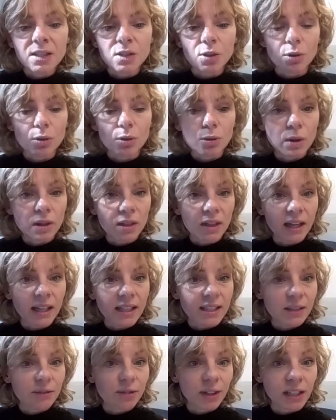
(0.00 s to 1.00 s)
So
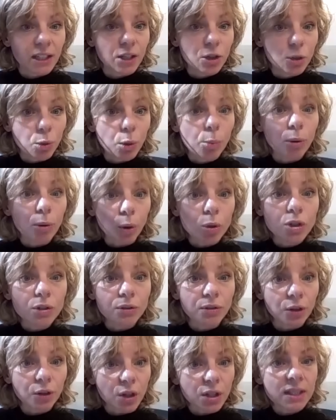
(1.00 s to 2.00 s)
that's a very new
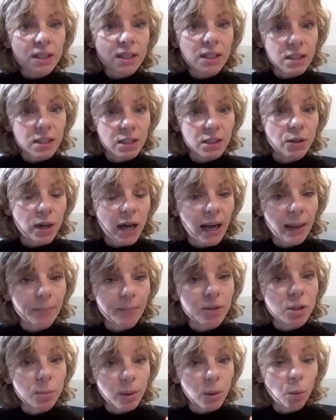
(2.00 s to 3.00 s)
approach for us
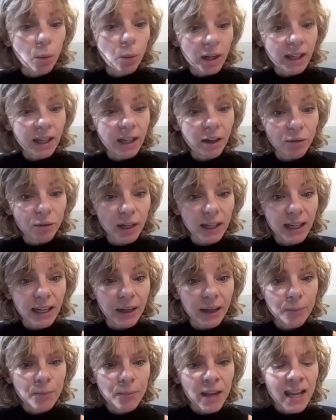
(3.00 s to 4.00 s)
to be working on right
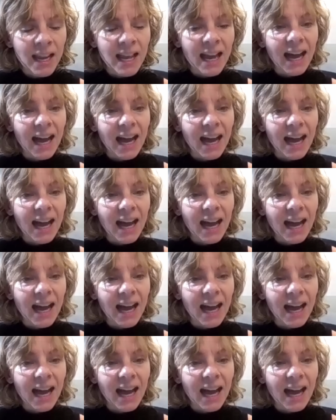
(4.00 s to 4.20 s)
now.